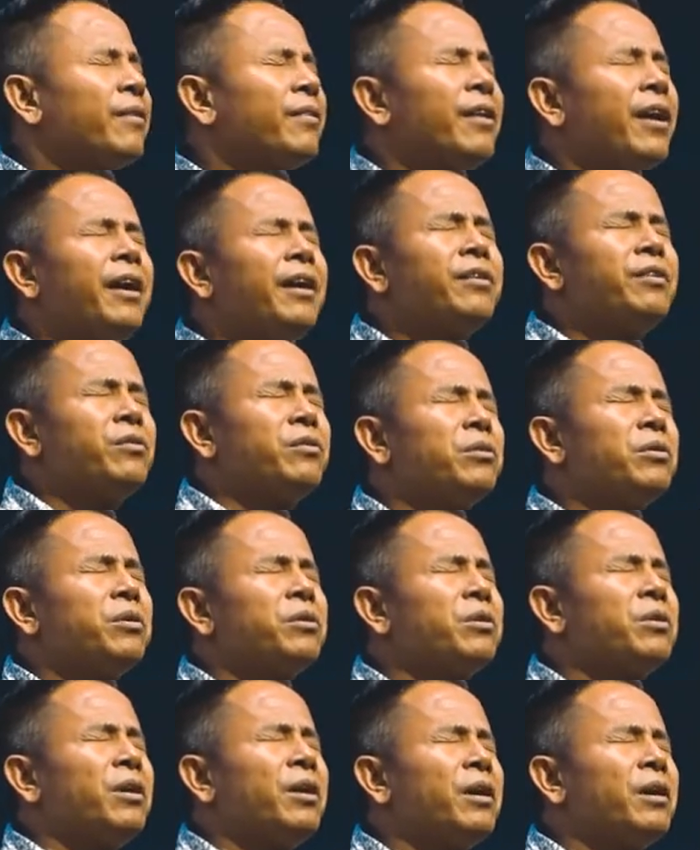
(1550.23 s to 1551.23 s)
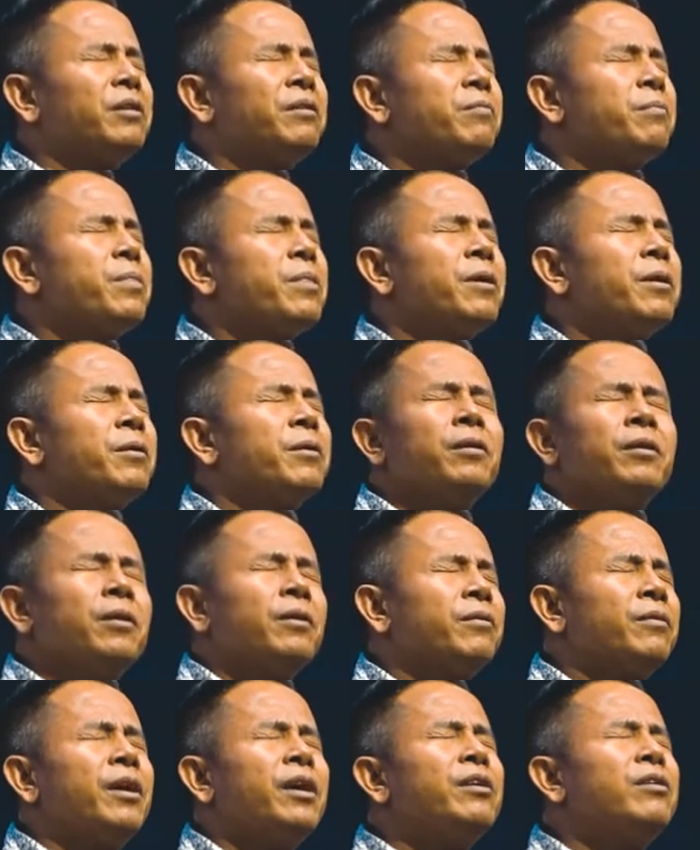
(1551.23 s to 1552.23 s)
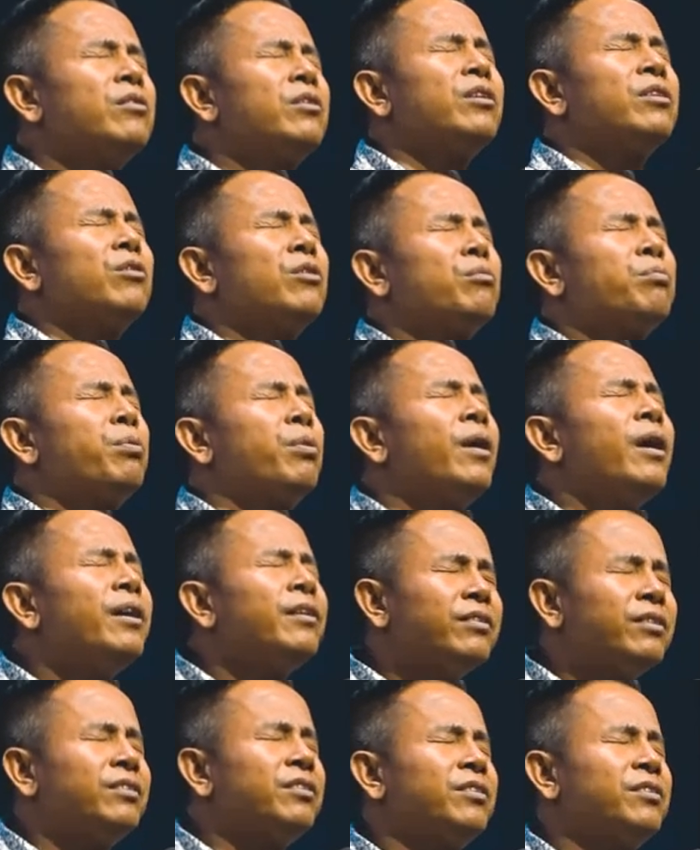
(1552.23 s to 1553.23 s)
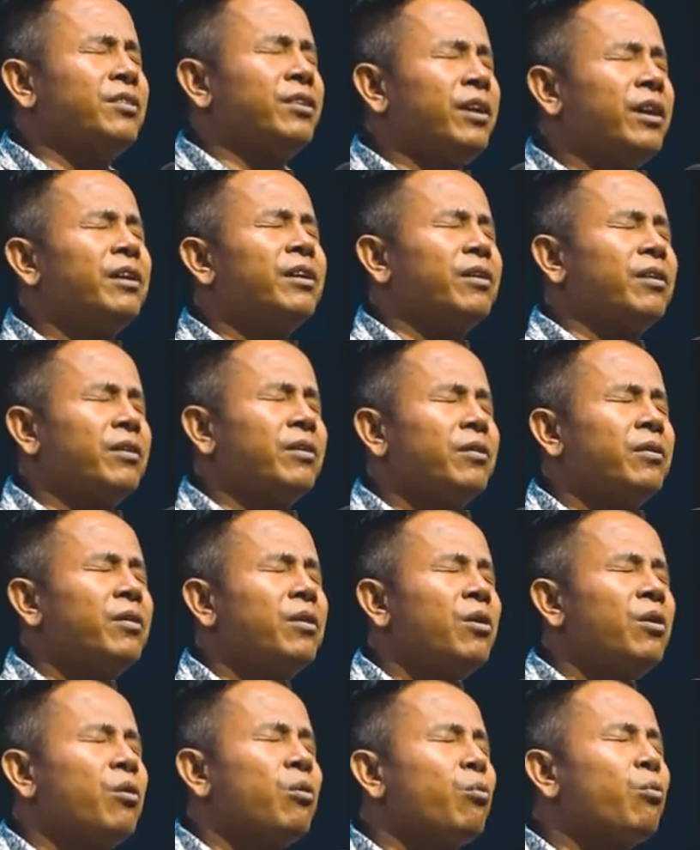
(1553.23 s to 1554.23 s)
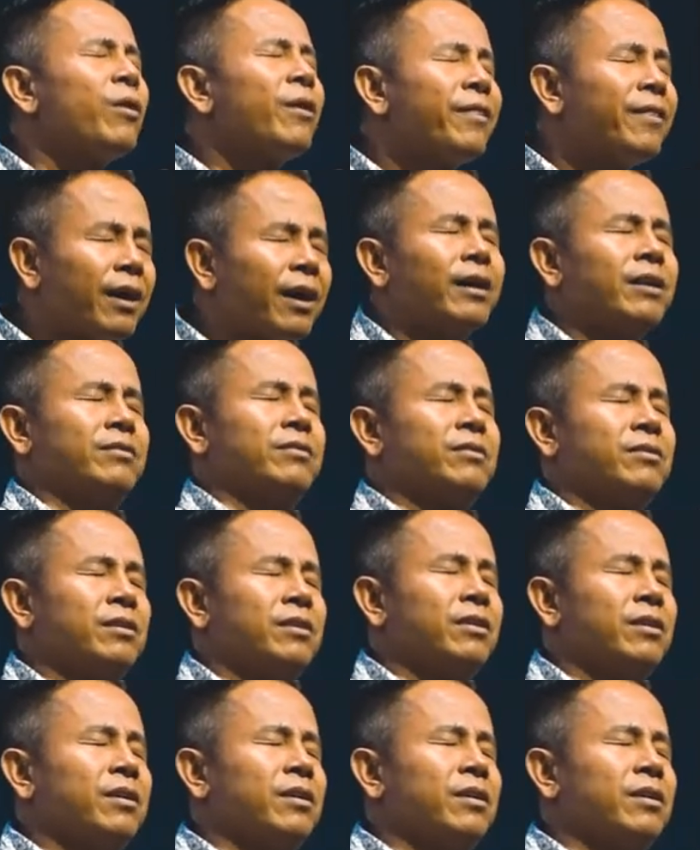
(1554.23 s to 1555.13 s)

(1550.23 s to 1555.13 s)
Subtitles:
Thank you, Lord God. Thank you that your presence is here with us.